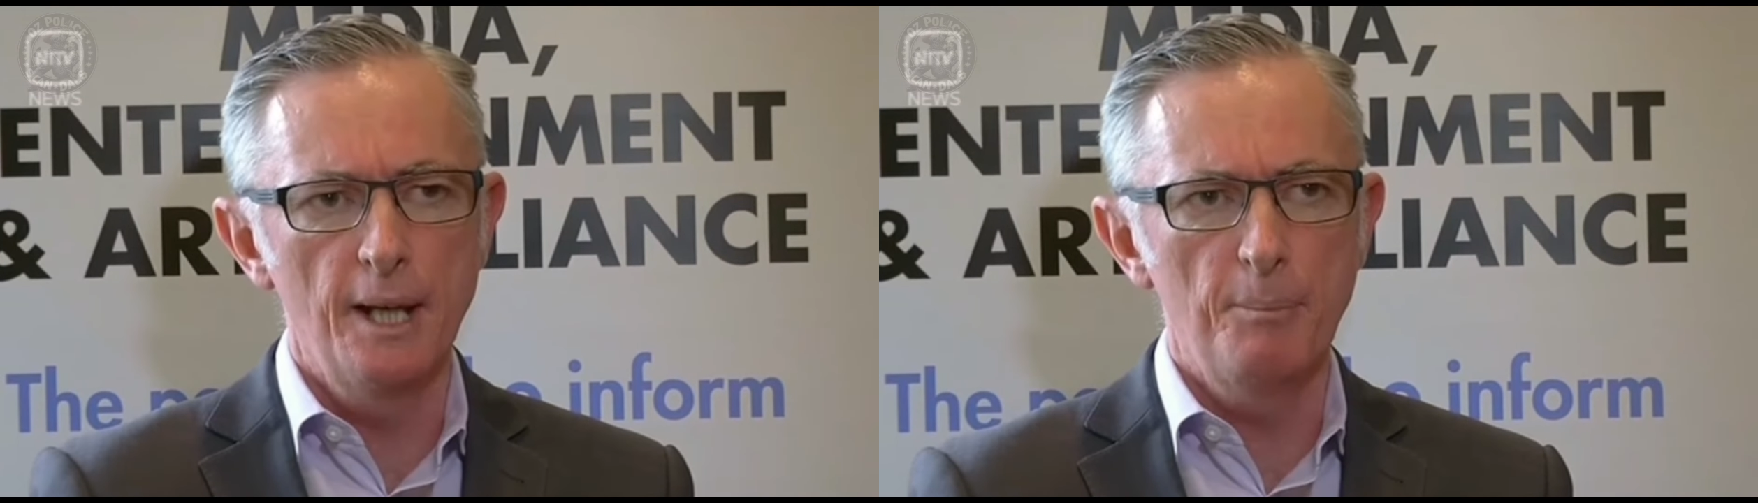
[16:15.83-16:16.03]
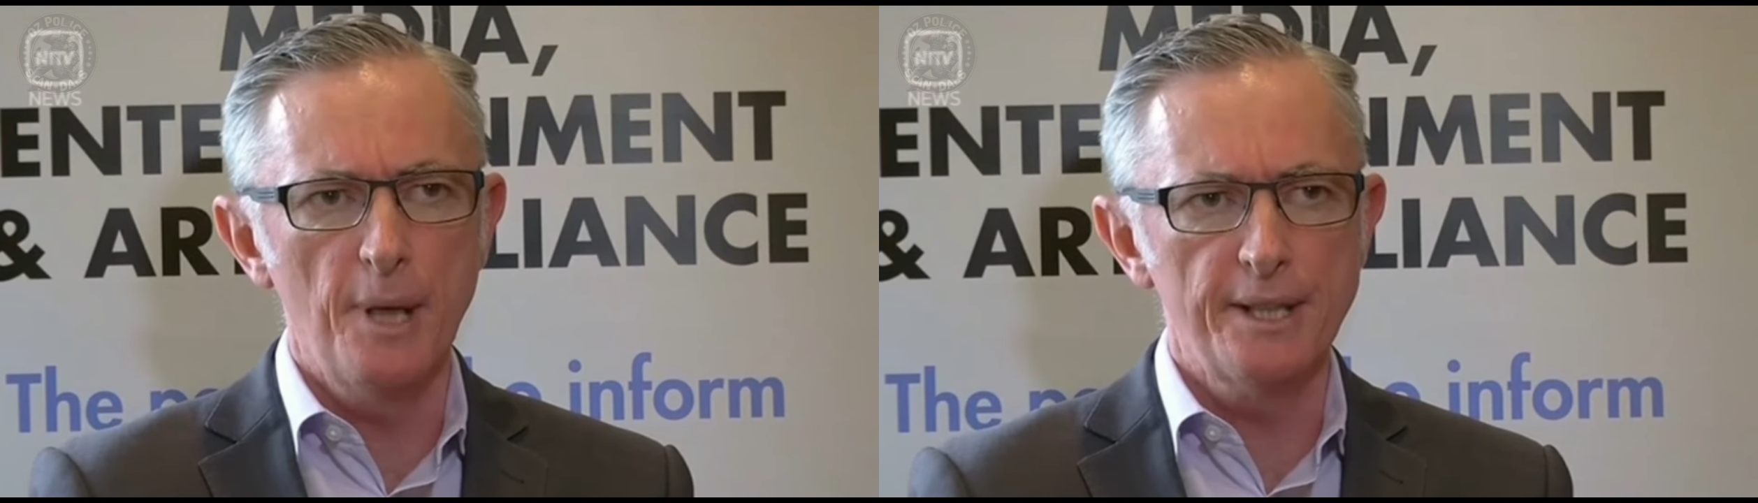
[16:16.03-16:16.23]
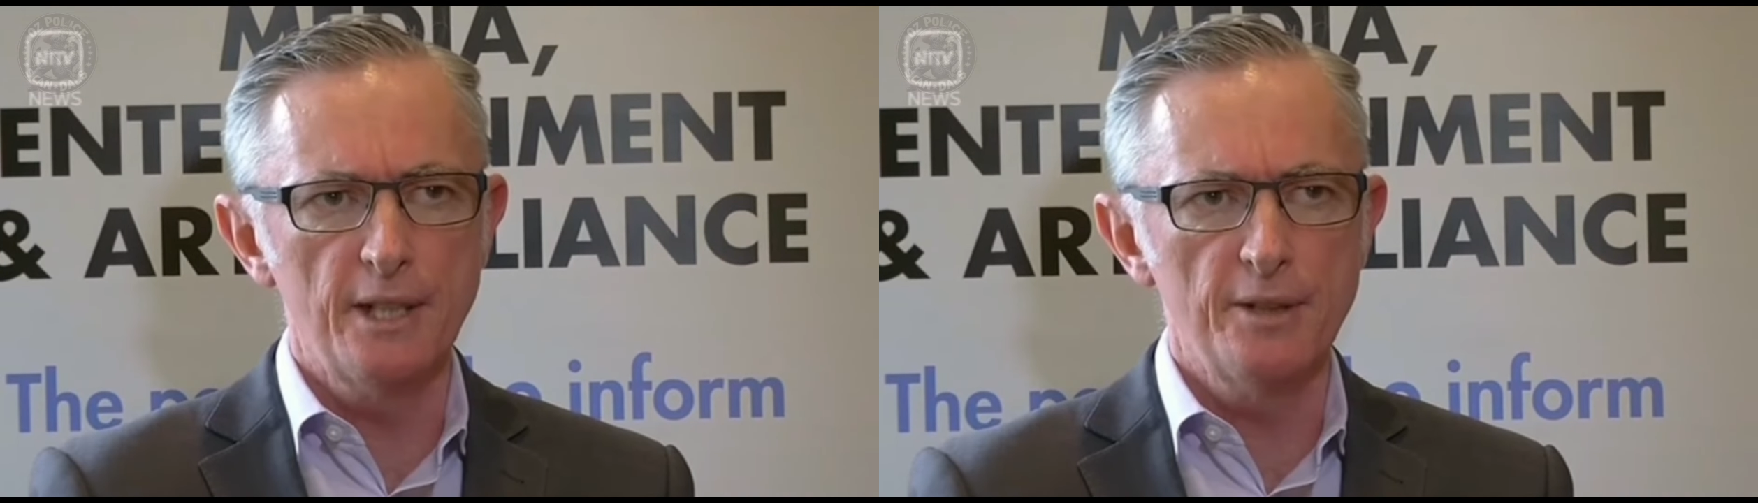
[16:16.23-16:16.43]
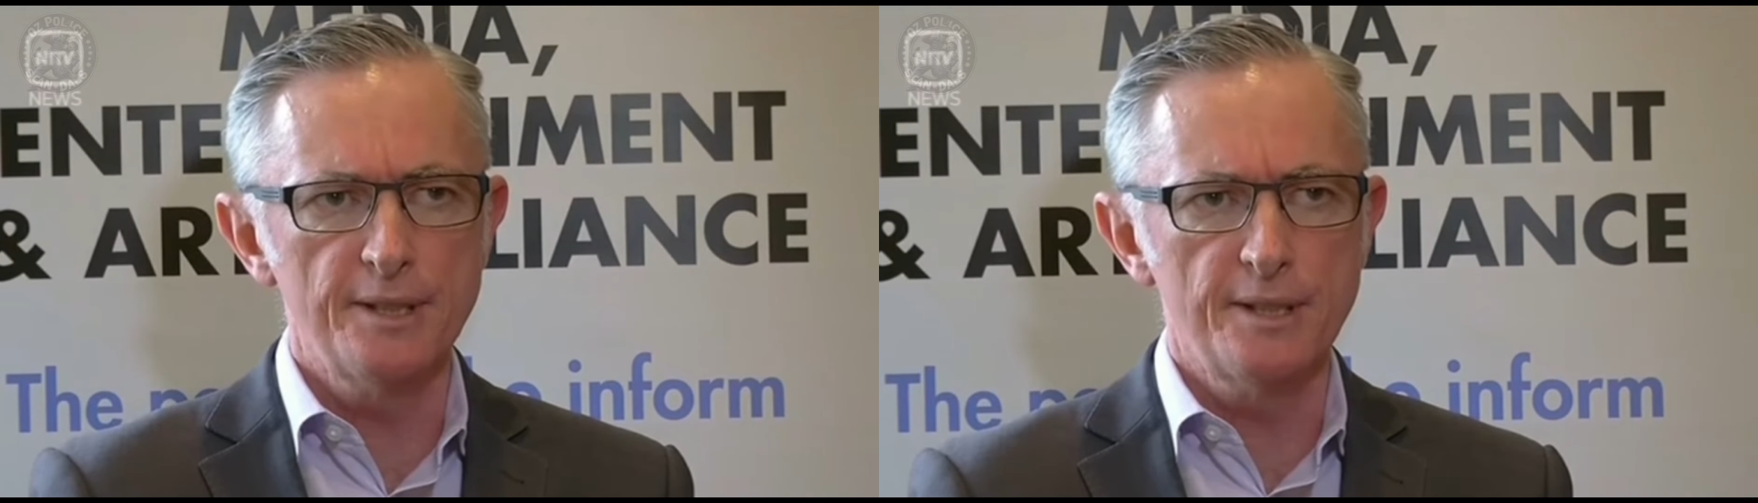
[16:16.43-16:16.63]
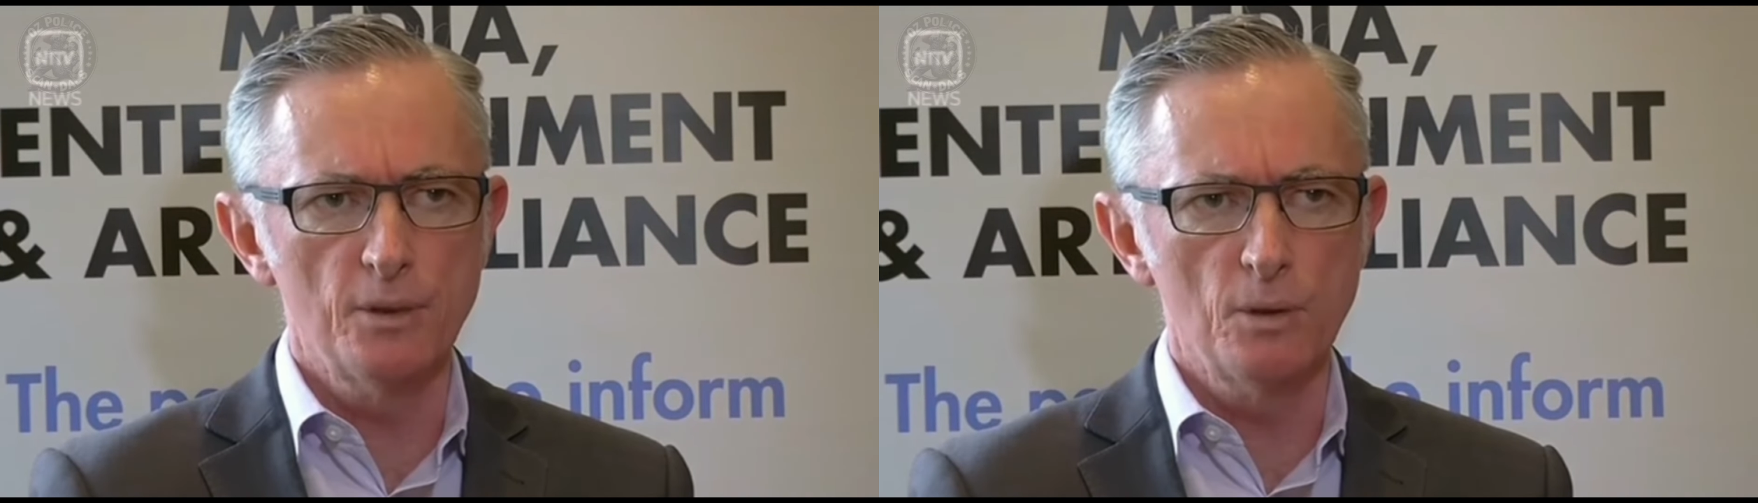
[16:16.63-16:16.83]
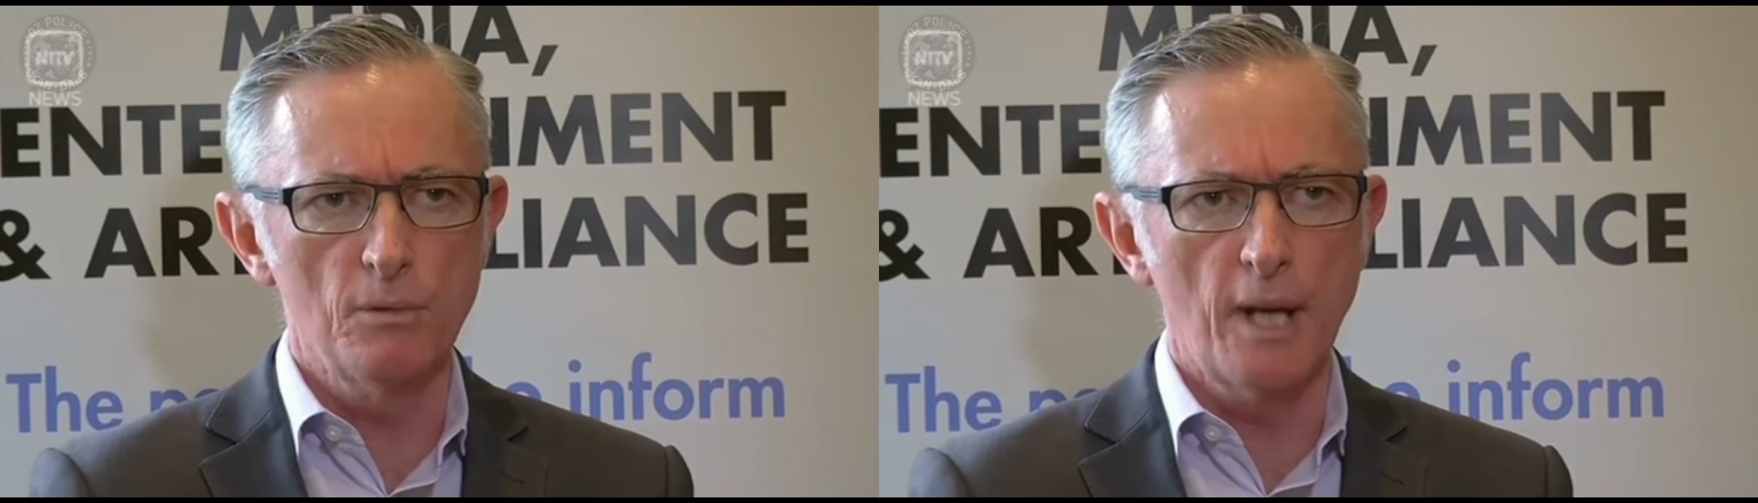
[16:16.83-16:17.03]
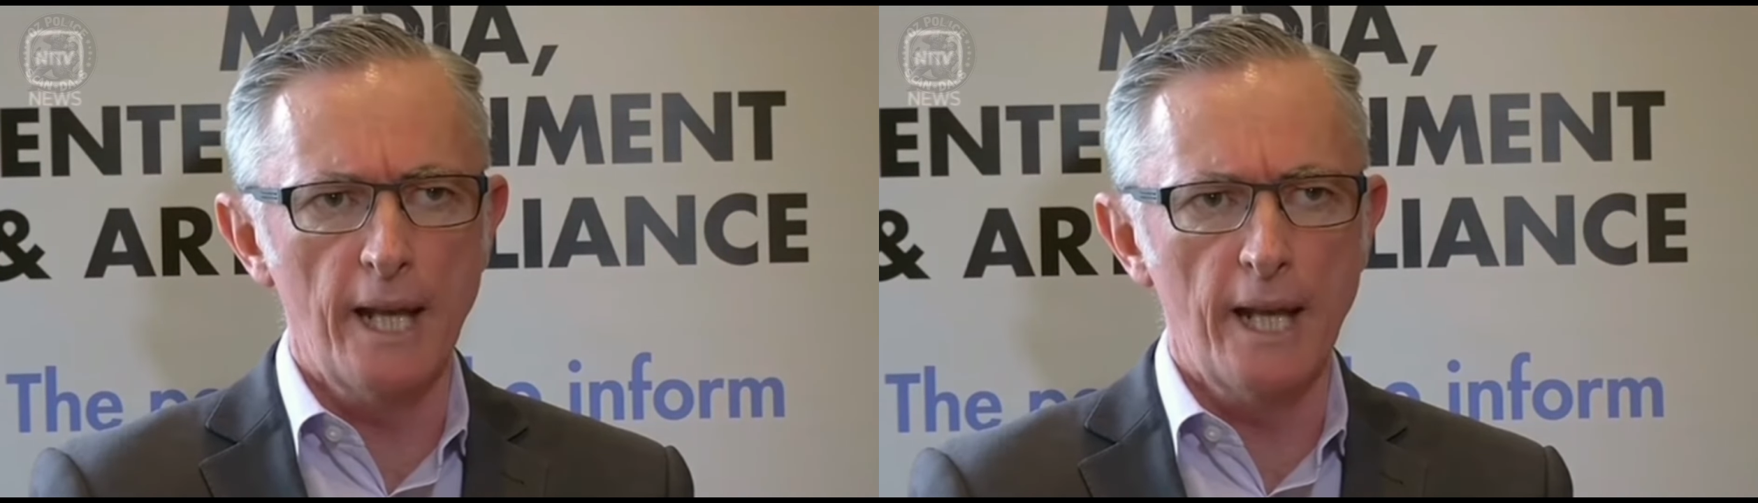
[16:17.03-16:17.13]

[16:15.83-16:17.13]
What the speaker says: but there are still